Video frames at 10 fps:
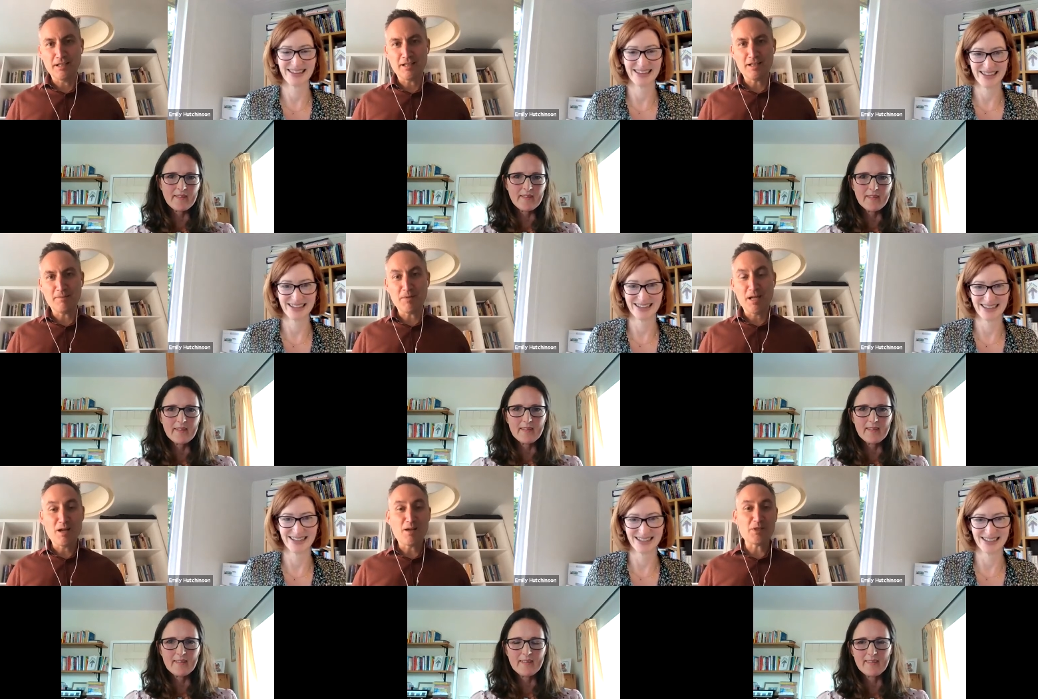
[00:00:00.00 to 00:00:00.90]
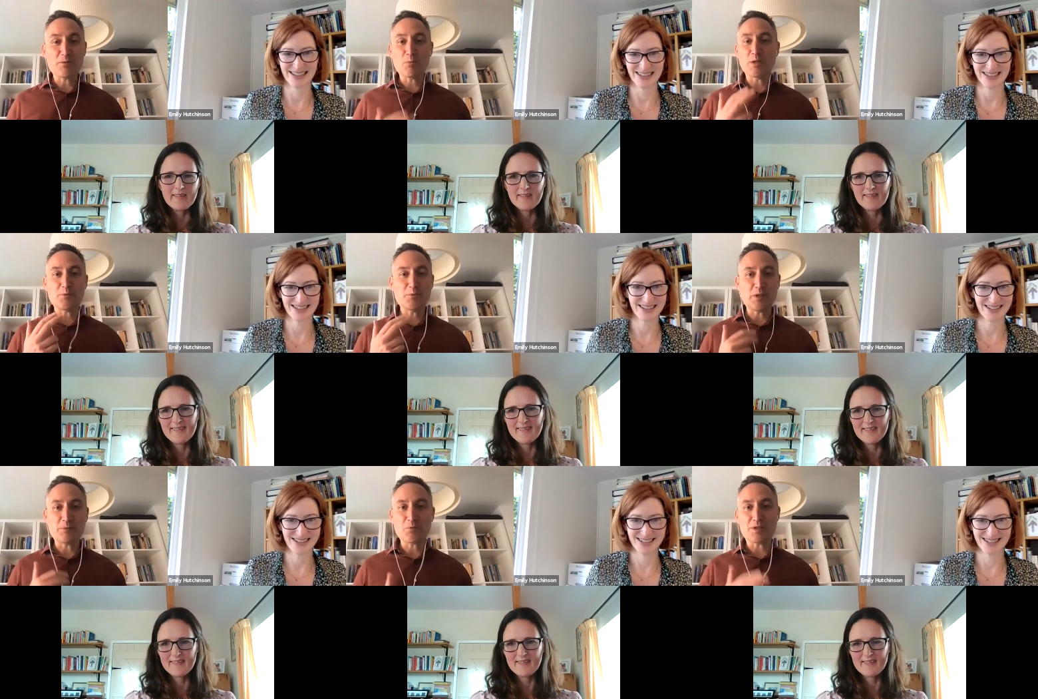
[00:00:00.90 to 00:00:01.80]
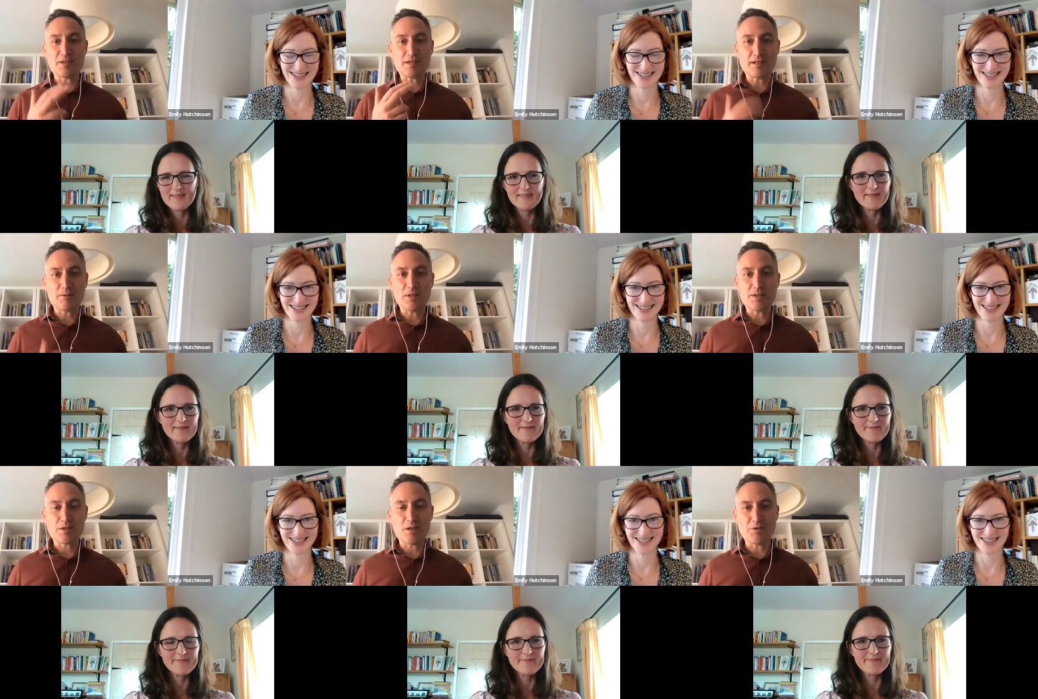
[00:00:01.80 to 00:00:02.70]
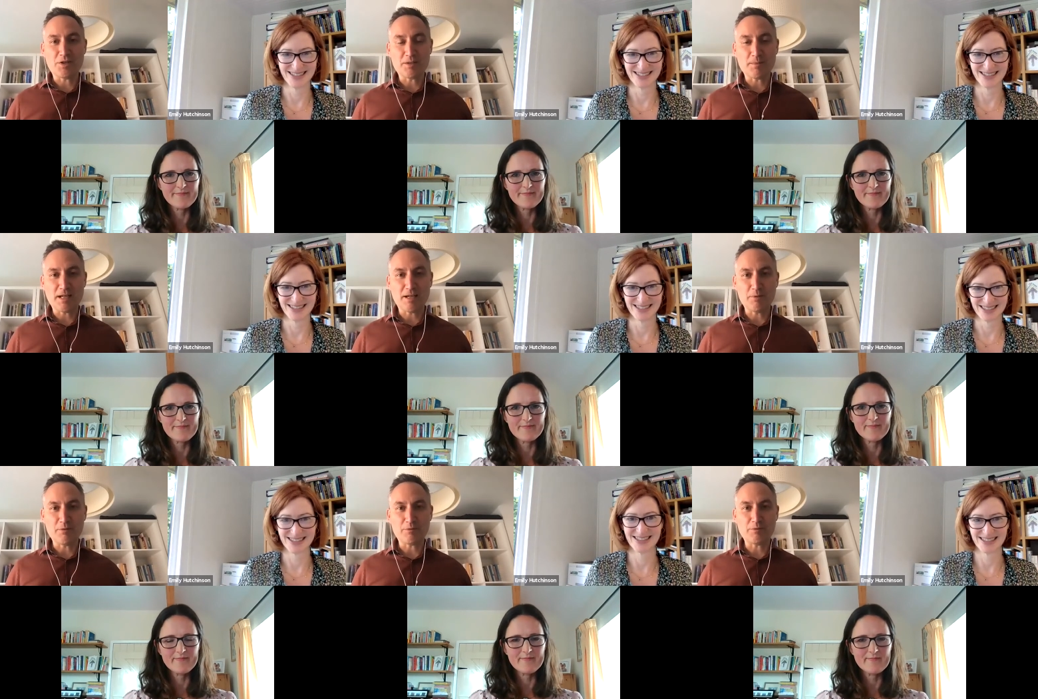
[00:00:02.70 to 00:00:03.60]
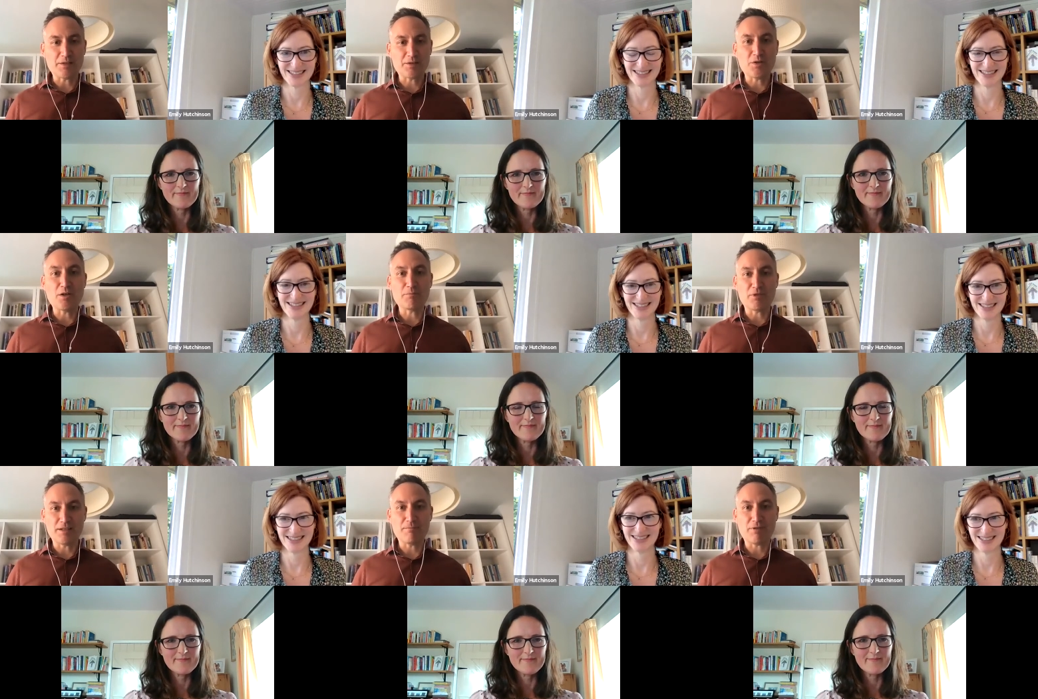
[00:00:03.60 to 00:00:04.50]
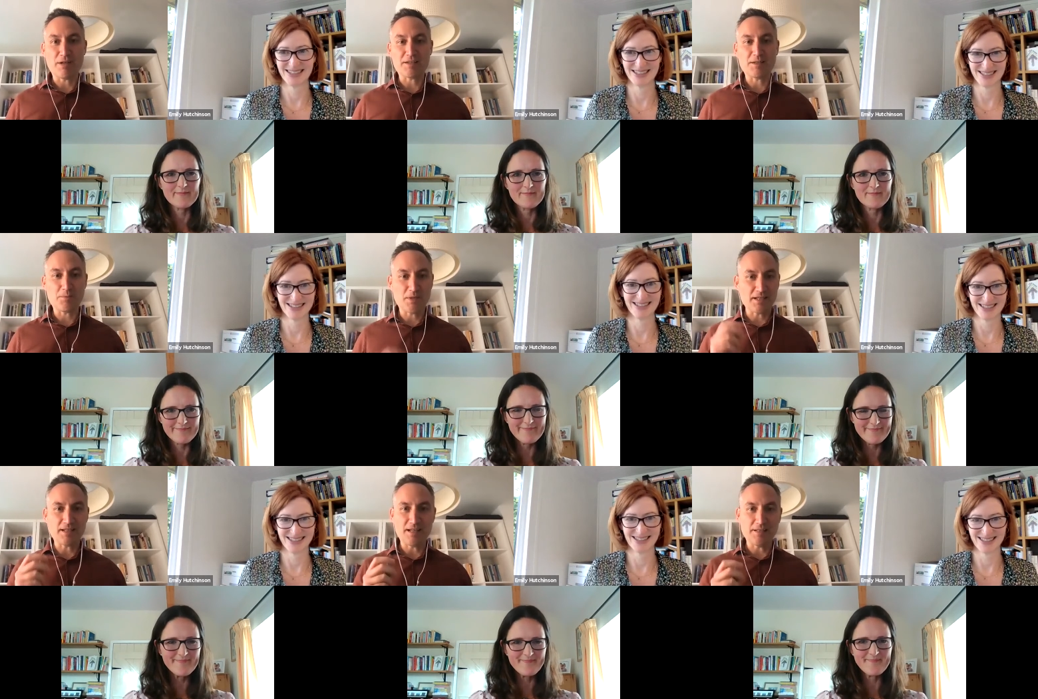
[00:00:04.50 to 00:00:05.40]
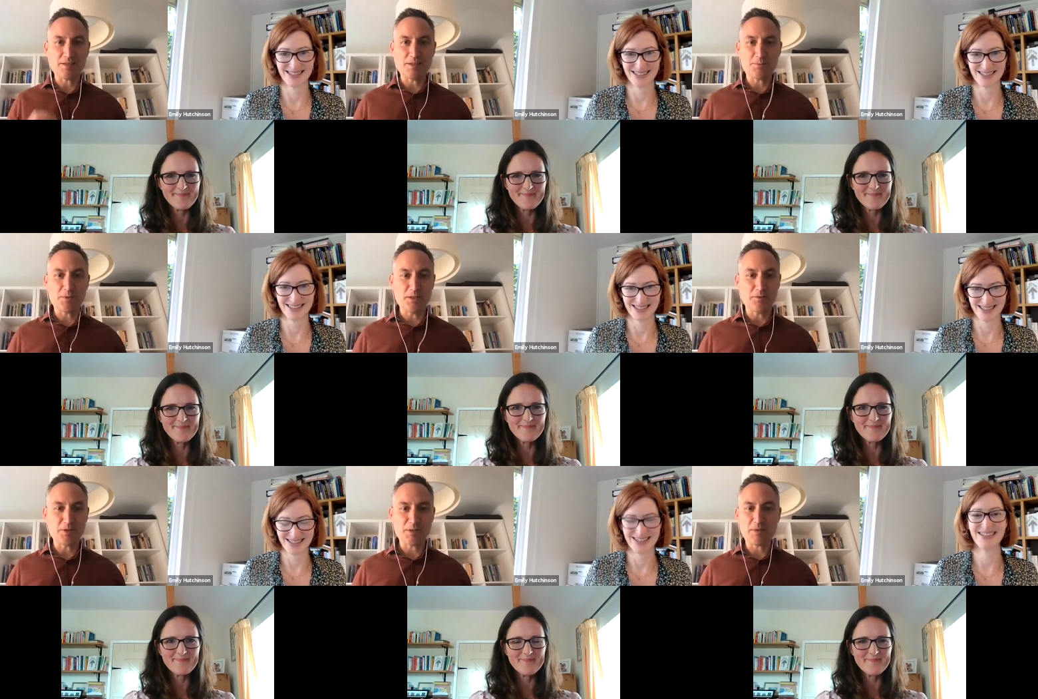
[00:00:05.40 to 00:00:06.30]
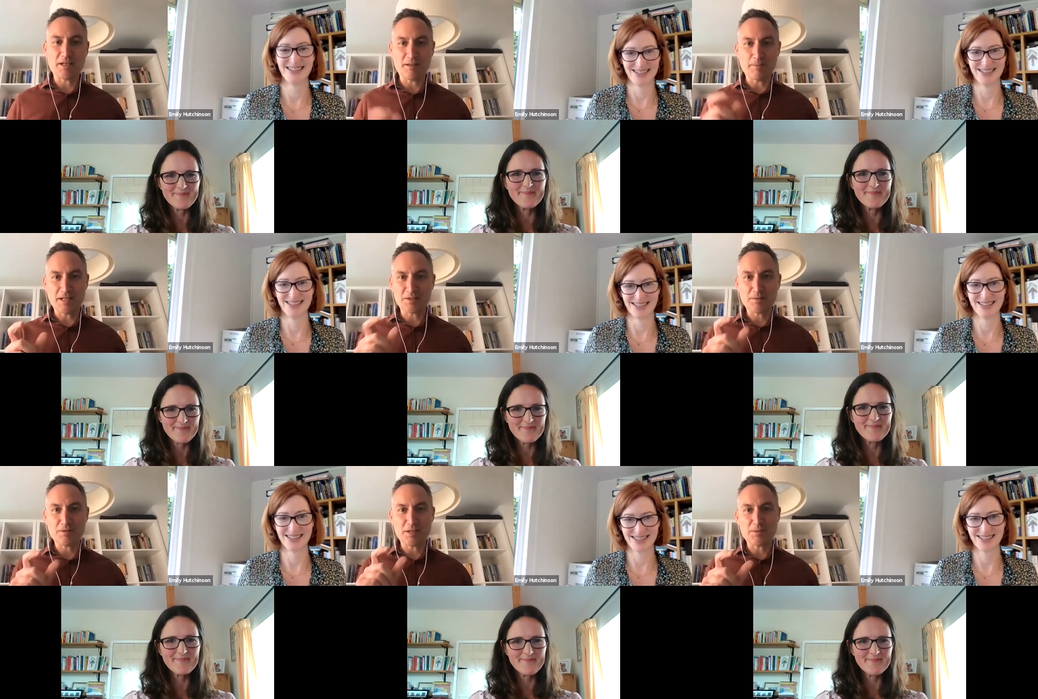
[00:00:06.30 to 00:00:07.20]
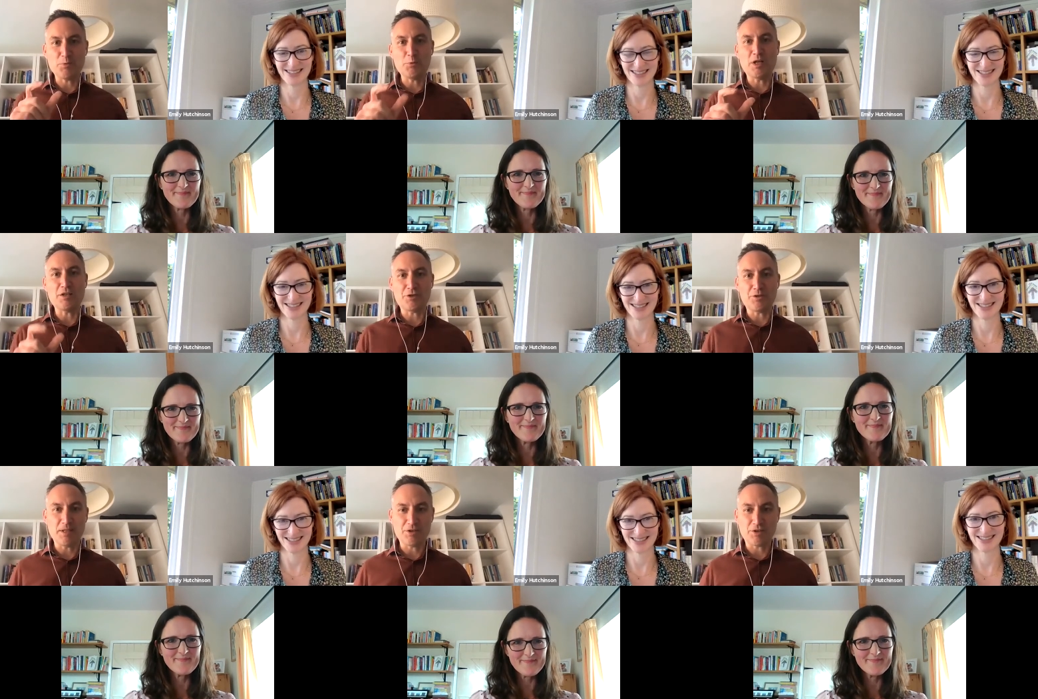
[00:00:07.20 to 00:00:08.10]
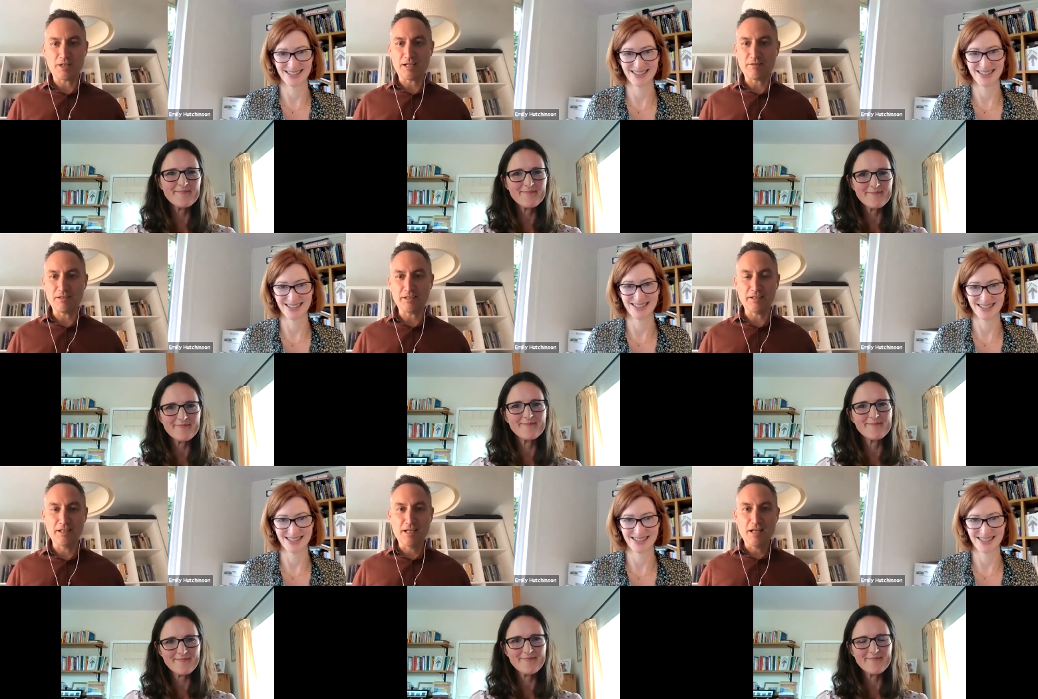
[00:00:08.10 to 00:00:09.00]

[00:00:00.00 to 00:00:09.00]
Speaker 1: Um, I think it's a wonderful thing for us to take away as coaches about how we reflect on our practice with this lens as well. Just picking up that that small nudge you mentioned, Caroline.